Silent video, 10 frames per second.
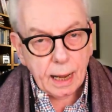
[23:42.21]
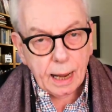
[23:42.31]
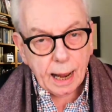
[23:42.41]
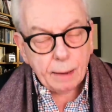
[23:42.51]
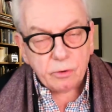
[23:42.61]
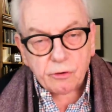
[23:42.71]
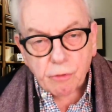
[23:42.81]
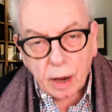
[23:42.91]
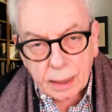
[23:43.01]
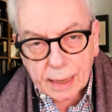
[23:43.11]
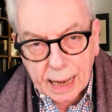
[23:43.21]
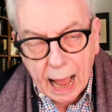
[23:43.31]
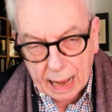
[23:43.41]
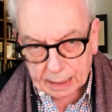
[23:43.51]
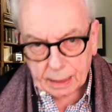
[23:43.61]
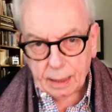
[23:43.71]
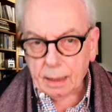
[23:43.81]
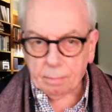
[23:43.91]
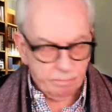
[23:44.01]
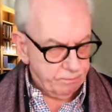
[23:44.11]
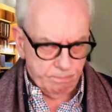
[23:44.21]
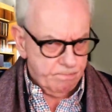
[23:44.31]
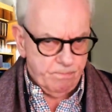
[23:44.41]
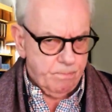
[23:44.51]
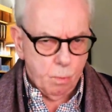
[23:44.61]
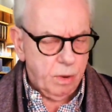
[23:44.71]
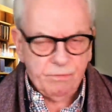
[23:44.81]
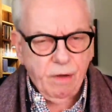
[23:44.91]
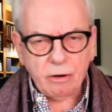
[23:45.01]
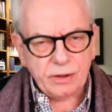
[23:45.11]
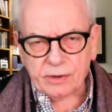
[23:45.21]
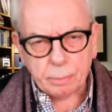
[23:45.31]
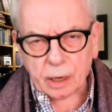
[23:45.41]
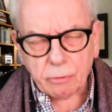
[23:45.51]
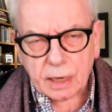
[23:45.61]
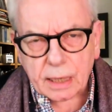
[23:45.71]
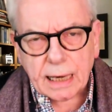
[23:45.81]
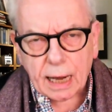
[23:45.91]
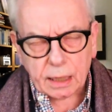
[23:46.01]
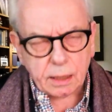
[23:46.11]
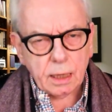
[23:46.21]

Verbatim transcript: It was tried again with very similar intent